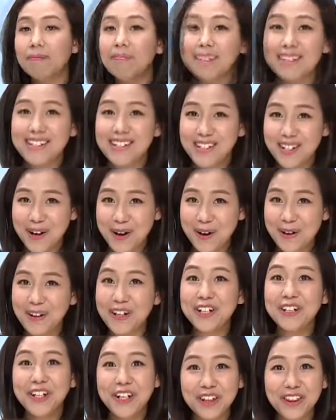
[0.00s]
So
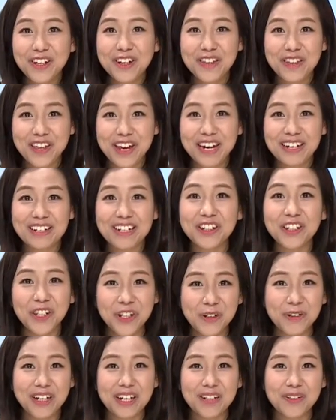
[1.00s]
another thing that
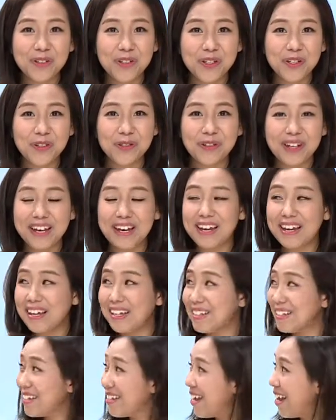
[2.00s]
you can do
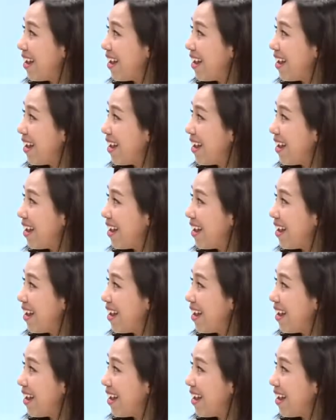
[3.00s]
is